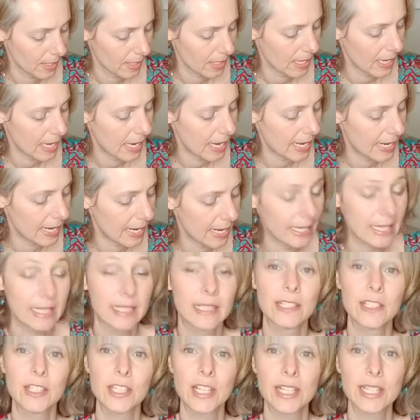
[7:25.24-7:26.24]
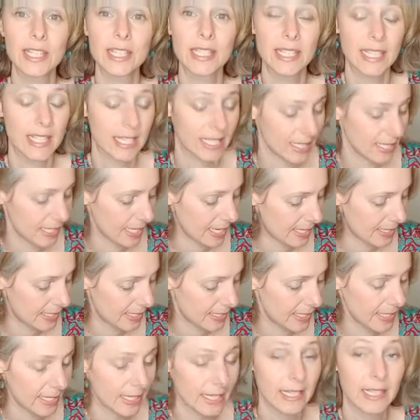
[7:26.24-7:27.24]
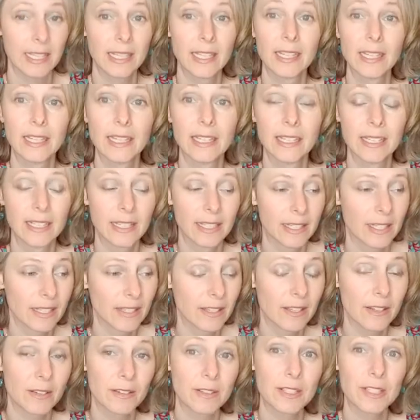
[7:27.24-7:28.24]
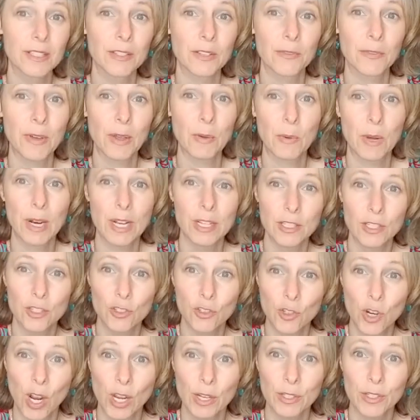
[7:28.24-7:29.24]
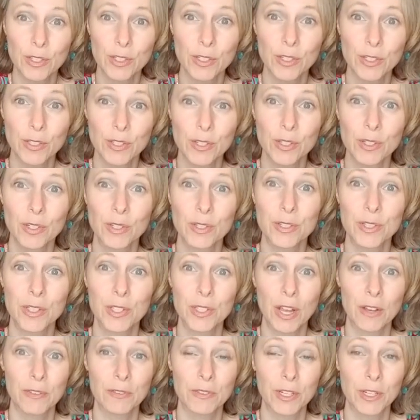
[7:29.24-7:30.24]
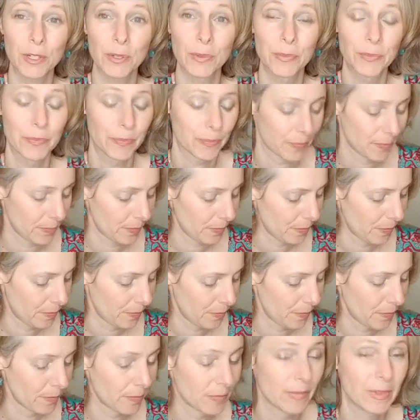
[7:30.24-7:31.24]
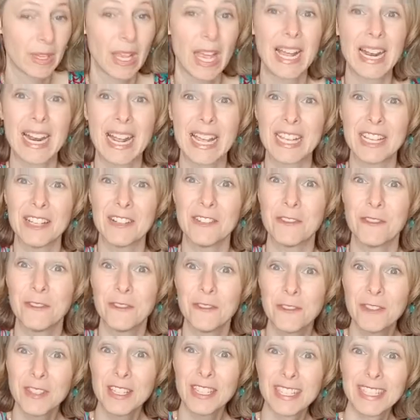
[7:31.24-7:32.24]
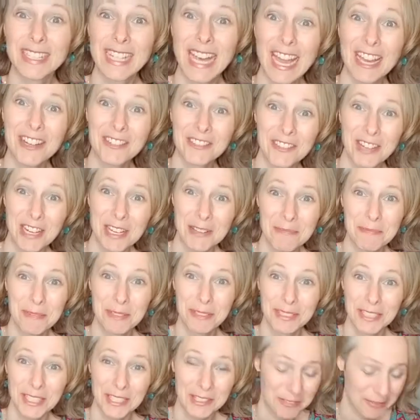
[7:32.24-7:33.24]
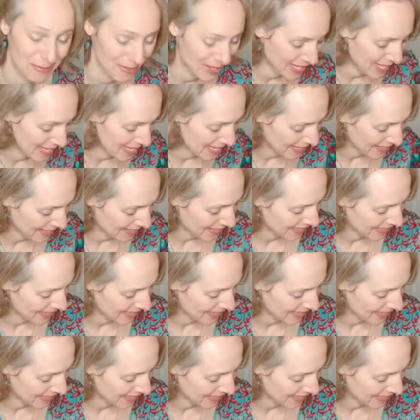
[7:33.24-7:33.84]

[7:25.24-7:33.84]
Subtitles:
And I can adjust the intensity. So if I want it stronger or softer. And I can feel that right below me here.